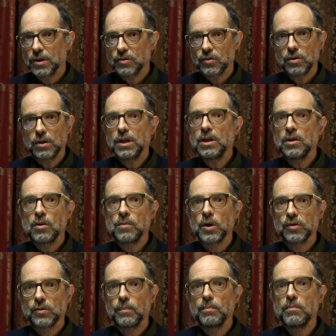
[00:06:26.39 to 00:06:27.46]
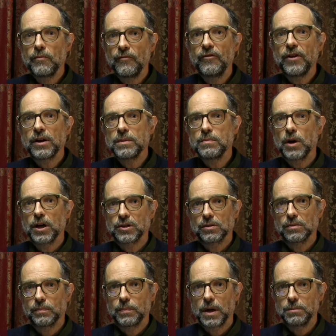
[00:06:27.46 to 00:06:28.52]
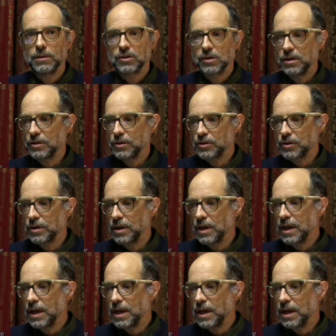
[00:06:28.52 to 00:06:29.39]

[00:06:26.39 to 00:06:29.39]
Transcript: It's in almost very much published literature.